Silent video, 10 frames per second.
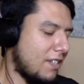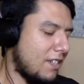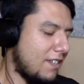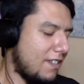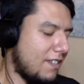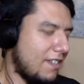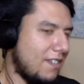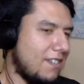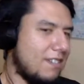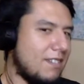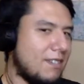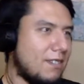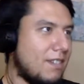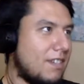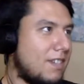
And then there's like